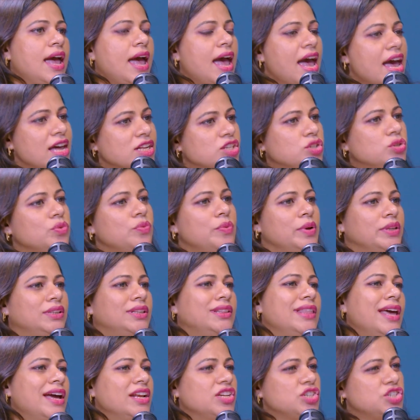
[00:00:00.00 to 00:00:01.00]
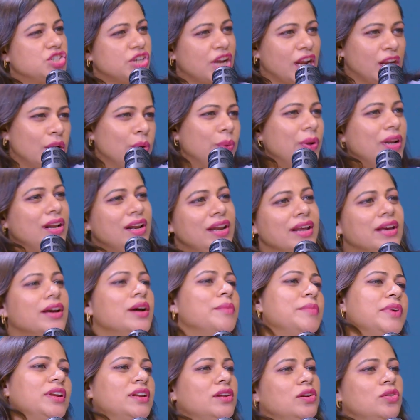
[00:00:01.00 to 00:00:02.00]
as to whether they are genuinely
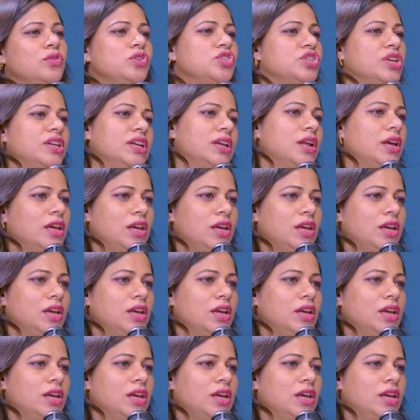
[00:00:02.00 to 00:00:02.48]
committed to gender